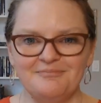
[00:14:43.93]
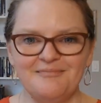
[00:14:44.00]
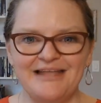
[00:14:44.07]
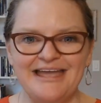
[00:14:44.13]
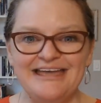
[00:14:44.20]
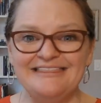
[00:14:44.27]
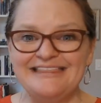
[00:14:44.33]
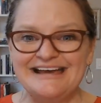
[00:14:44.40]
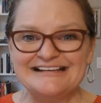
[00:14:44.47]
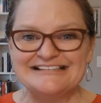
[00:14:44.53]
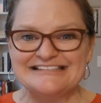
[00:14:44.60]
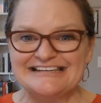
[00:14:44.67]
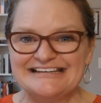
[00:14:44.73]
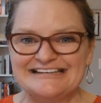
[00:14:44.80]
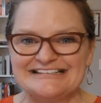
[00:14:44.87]
And that's
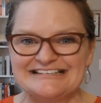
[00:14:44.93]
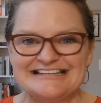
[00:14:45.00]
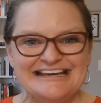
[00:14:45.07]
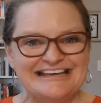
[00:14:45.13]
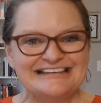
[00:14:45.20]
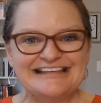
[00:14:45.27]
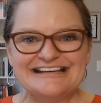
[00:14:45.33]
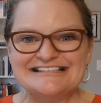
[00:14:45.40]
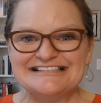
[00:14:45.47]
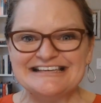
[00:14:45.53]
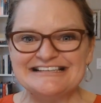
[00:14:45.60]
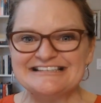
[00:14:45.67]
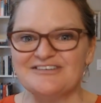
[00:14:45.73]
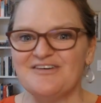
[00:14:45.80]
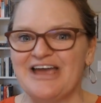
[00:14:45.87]
it. That's
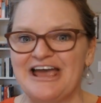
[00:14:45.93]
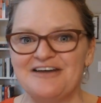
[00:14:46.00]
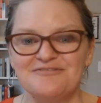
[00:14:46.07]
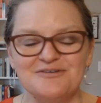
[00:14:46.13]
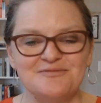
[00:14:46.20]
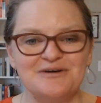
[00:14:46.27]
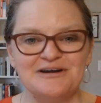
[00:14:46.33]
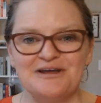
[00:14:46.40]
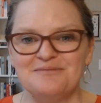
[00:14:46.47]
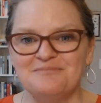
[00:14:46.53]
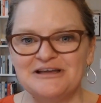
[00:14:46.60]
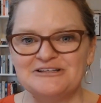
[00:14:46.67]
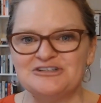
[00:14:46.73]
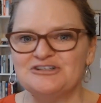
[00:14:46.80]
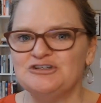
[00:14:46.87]
it. So everyone I
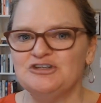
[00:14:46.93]
mentioned,